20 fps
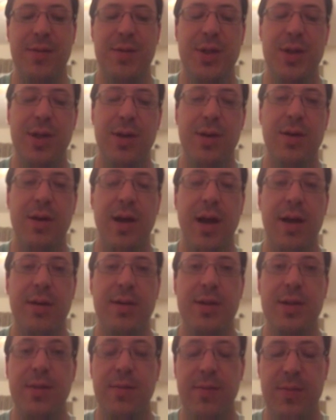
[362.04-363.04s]
of children
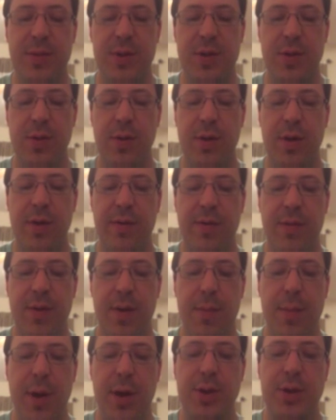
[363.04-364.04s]
have some sort of
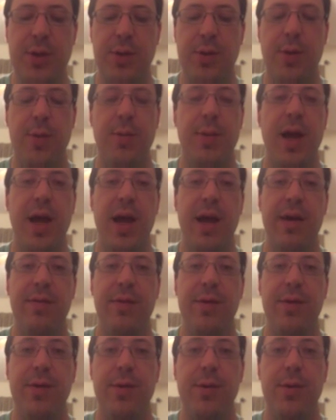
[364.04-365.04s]
emotional or
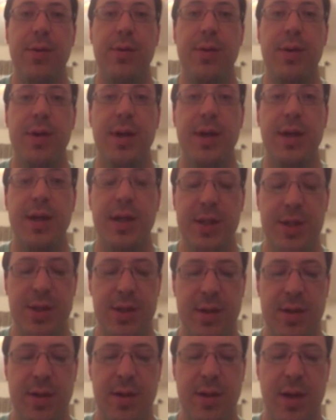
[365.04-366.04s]
behavioral
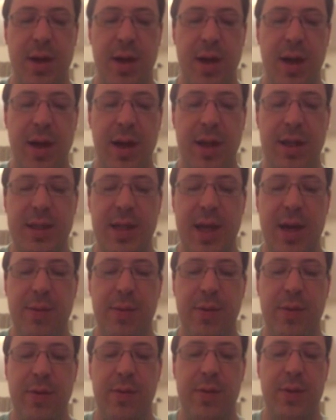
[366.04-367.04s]
condition. An
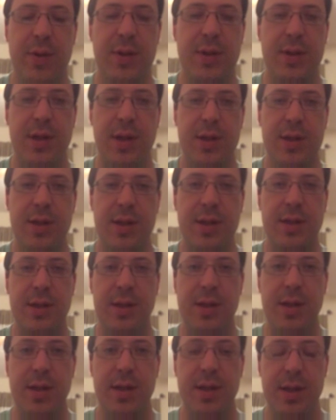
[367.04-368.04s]
example of one such of
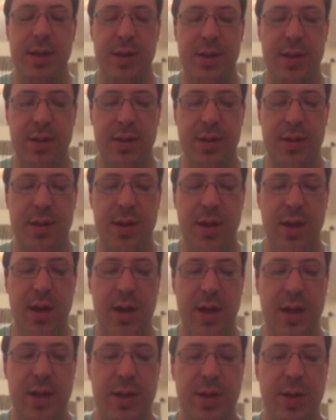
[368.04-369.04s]
these conditions
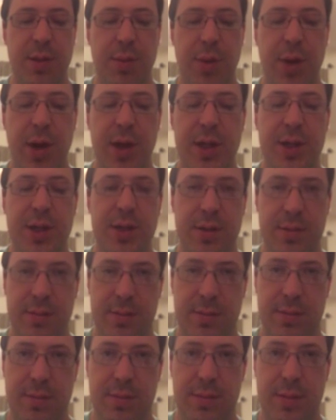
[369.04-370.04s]
is depression.
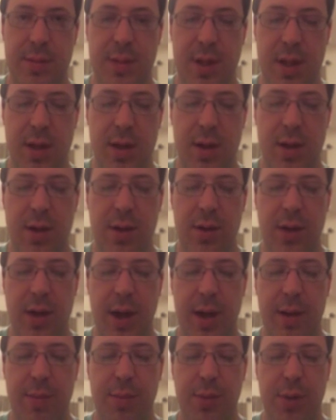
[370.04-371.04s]

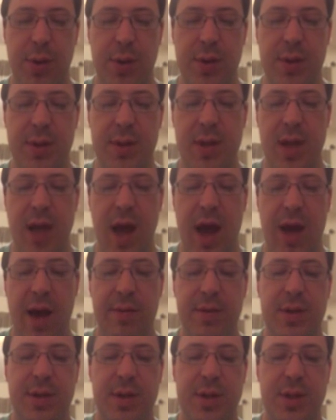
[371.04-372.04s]
Okay, Brooks,
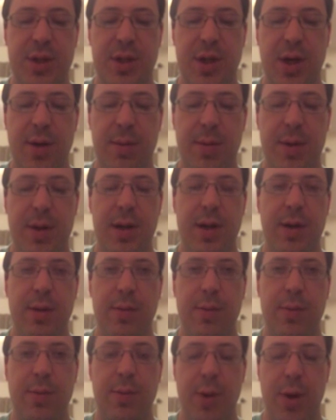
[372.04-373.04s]
Iverson, Sherman,
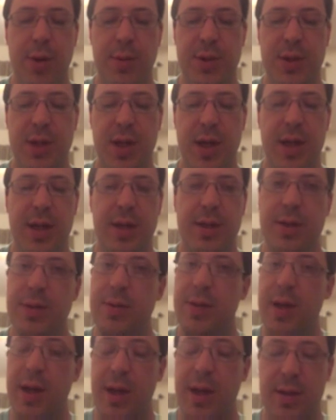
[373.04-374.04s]
and Robiget
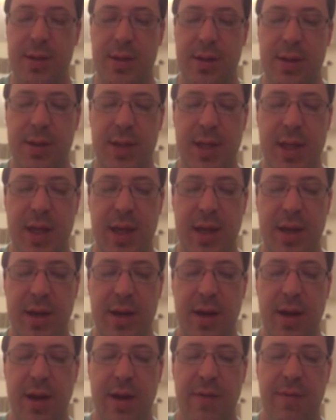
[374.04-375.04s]

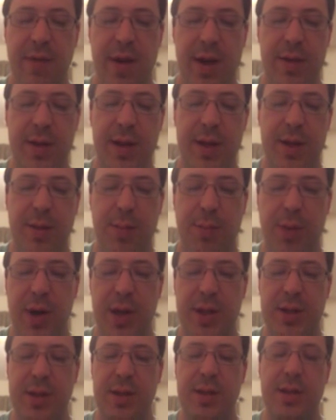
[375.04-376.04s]
2010 found that
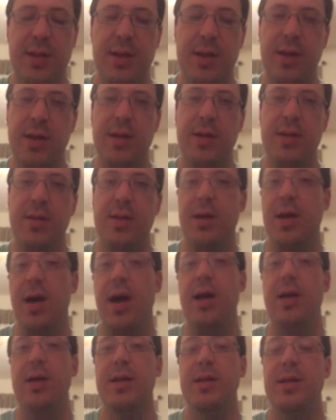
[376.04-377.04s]
depression stunts
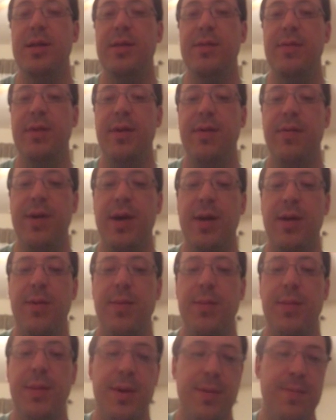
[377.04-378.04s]
cognitive
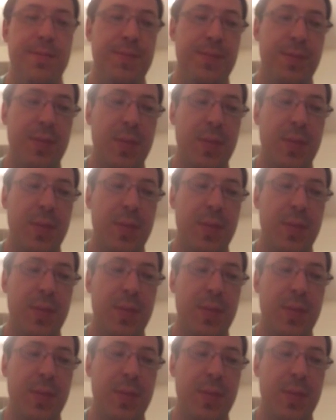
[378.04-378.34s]
development.